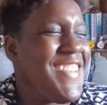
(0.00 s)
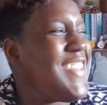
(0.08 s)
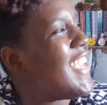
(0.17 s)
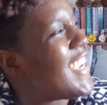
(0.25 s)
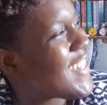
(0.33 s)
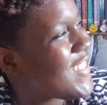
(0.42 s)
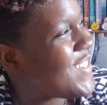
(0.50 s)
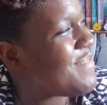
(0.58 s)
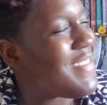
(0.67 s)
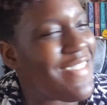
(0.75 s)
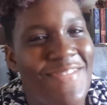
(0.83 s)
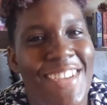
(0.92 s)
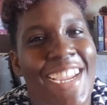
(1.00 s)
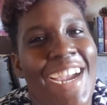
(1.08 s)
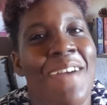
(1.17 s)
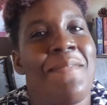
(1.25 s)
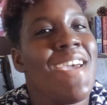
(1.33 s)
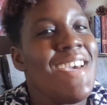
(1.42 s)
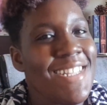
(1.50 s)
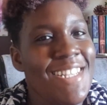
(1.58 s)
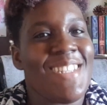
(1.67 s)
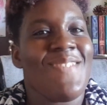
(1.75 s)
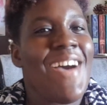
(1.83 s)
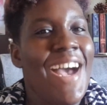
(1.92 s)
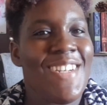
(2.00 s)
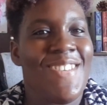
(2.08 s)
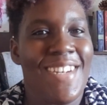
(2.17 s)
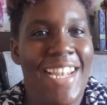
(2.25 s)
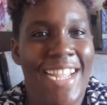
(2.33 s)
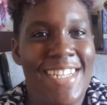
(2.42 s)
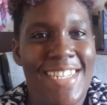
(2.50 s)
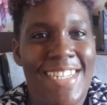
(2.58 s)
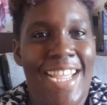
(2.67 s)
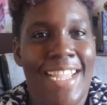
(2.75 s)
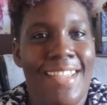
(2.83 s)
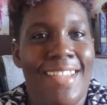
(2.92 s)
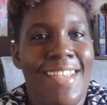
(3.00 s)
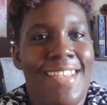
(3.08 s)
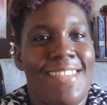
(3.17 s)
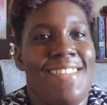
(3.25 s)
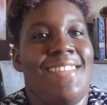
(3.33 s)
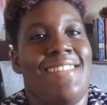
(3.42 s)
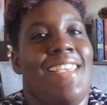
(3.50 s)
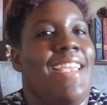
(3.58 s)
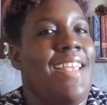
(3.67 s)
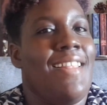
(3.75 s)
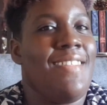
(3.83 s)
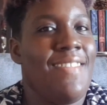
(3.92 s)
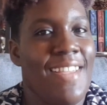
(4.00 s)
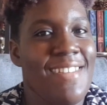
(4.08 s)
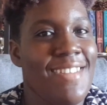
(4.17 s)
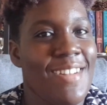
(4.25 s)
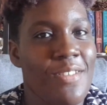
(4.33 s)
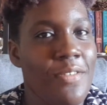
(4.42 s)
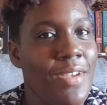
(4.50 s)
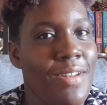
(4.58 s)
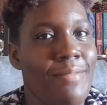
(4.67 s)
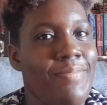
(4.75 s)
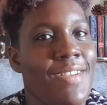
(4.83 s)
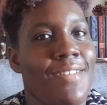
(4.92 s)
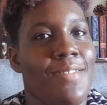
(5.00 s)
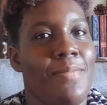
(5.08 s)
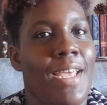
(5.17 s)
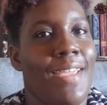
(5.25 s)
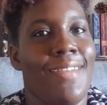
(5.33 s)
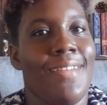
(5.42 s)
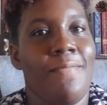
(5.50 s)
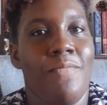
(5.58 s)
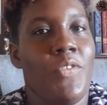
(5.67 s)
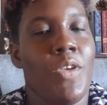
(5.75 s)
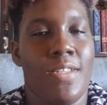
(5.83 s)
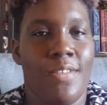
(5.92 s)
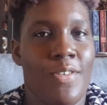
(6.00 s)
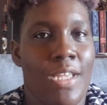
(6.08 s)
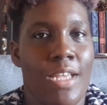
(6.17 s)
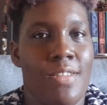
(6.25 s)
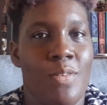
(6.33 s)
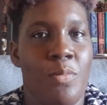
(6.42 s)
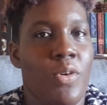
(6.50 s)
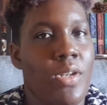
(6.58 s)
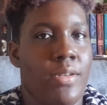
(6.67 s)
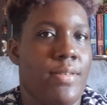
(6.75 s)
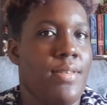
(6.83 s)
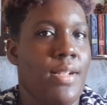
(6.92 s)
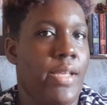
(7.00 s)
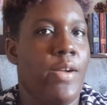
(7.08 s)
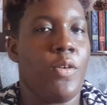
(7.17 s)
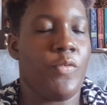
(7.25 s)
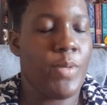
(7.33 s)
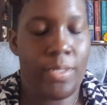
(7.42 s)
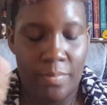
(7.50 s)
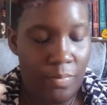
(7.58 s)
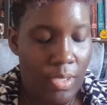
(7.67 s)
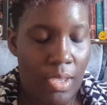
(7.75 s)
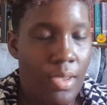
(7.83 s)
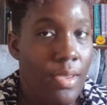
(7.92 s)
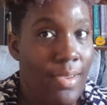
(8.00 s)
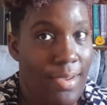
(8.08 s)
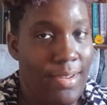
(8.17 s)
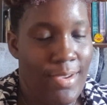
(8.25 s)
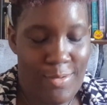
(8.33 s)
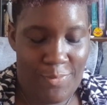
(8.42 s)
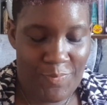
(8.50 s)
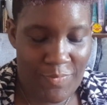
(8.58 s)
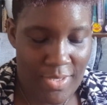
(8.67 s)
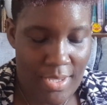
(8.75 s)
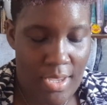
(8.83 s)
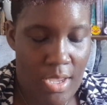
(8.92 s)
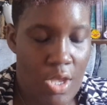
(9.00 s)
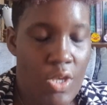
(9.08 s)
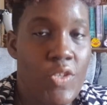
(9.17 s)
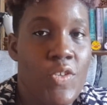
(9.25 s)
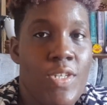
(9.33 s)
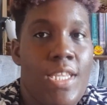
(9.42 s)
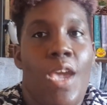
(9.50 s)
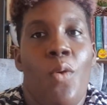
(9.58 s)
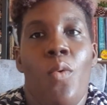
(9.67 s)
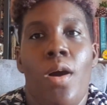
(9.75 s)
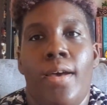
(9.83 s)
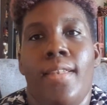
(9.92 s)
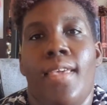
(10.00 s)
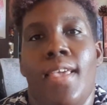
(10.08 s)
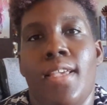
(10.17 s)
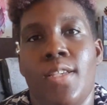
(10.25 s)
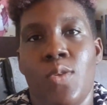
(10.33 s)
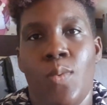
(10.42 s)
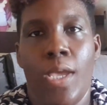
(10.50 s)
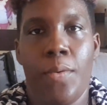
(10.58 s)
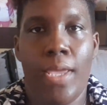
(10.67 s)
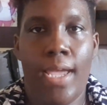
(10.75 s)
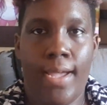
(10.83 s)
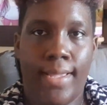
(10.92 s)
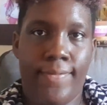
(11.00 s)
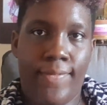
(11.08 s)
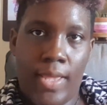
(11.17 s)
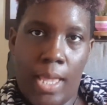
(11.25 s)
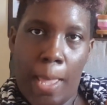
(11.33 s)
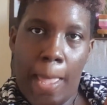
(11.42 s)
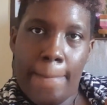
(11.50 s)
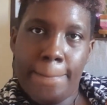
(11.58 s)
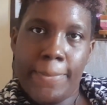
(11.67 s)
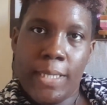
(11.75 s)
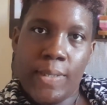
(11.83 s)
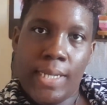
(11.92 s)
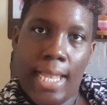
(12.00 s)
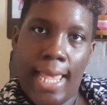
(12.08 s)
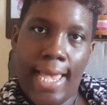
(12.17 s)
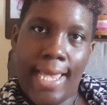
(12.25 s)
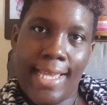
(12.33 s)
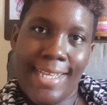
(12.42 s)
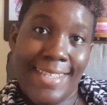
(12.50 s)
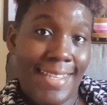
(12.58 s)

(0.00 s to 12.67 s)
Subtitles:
Inktober recap. This is why I don't like to say things that's going on, because I'm like, you guys are gonna get so bored and just click off. But anyhow. So day 1 is where we have Moonlight.